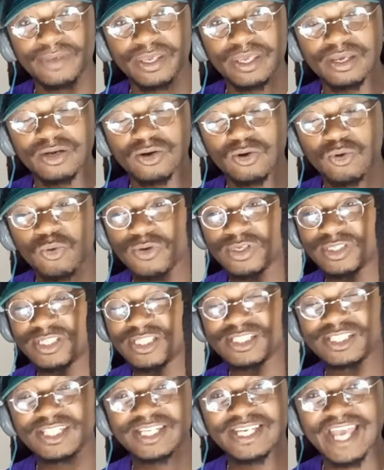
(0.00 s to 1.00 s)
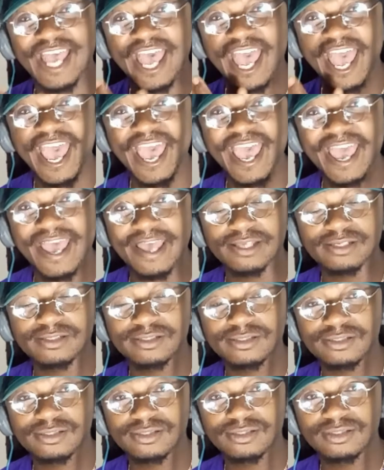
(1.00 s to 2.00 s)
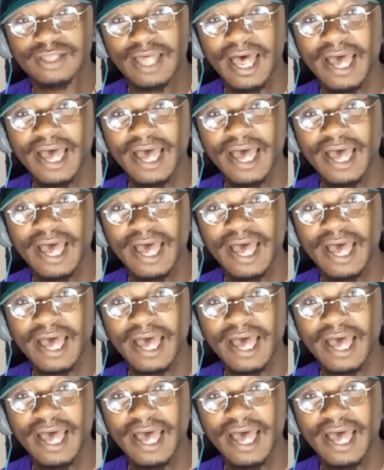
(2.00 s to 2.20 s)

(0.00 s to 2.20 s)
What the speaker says: me or is this nigga ass?